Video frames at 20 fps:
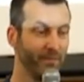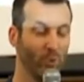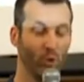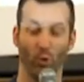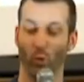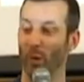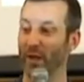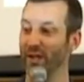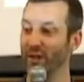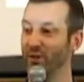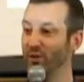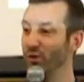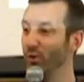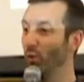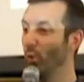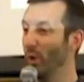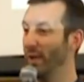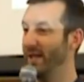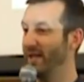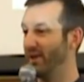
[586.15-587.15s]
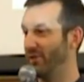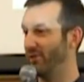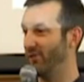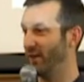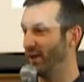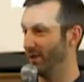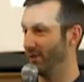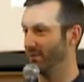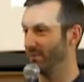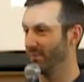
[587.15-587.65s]
Or when did you witness
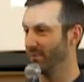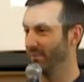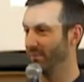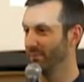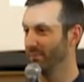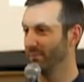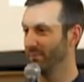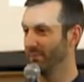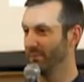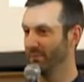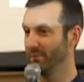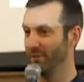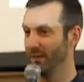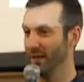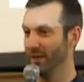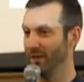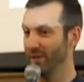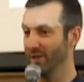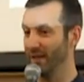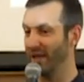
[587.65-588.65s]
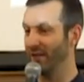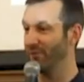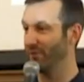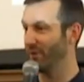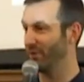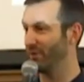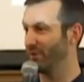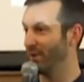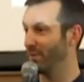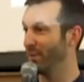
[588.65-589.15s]
it in the life
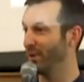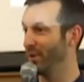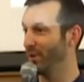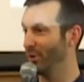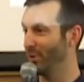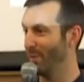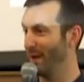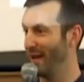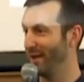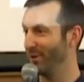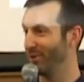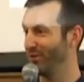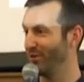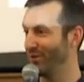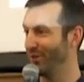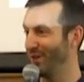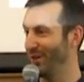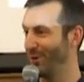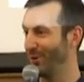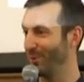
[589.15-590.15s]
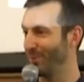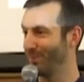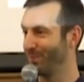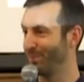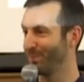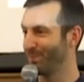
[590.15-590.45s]
of somebody who matters to you?